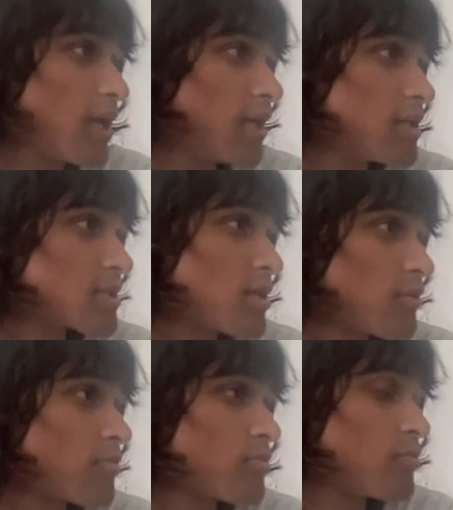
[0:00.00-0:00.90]
And
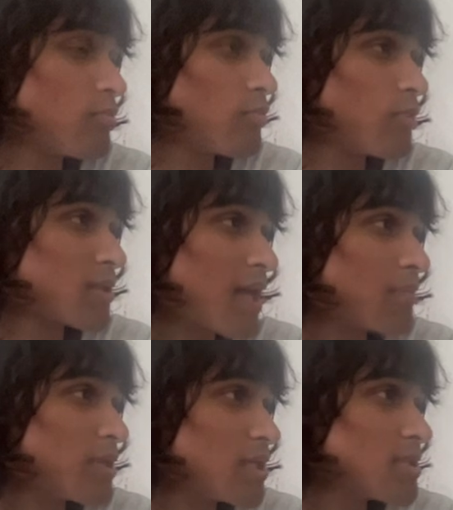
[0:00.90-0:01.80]
so what that
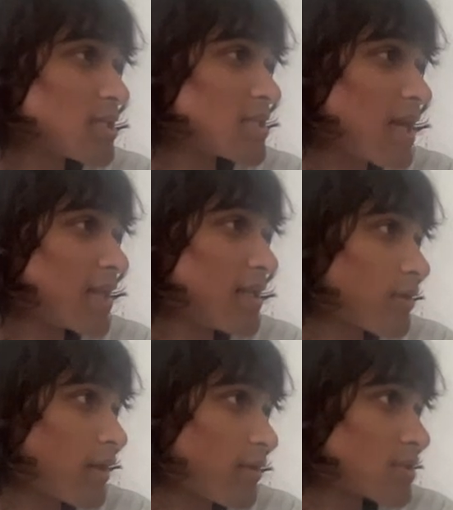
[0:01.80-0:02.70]
means is that
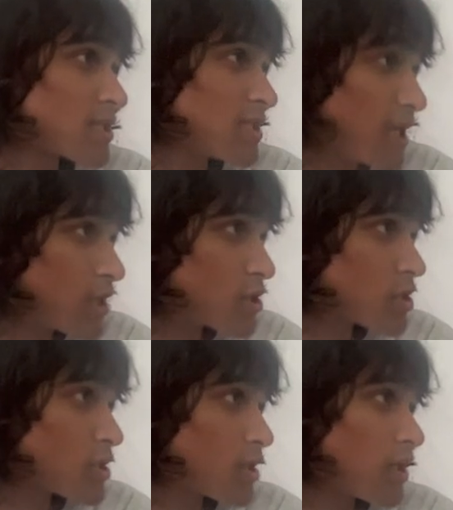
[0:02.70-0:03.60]
our
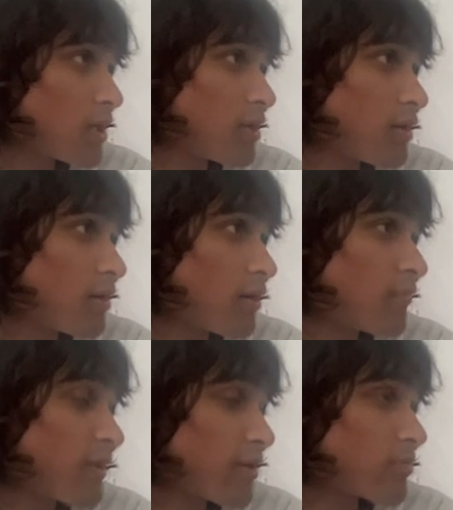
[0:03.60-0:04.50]
ch
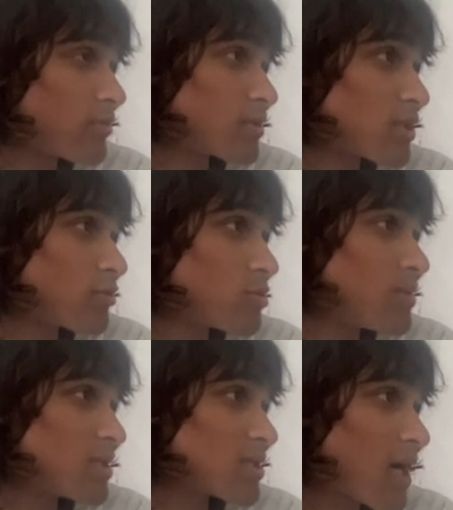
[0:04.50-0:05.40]
variable is going to be
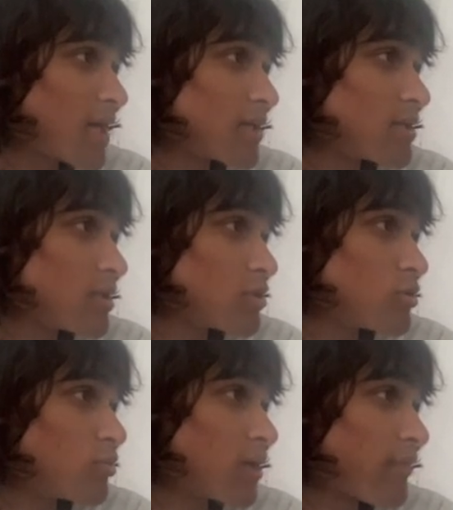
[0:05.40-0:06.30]
assigned to
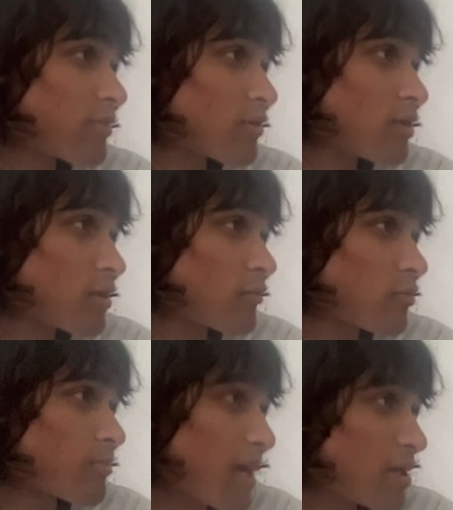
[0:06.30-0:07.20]
whatever the
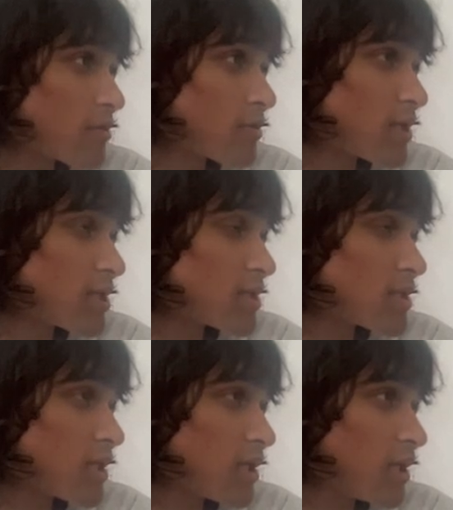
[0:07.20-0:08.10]
remainder is
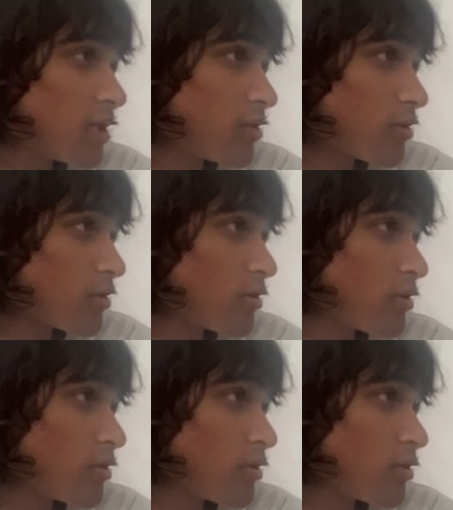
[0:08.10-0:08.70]
here,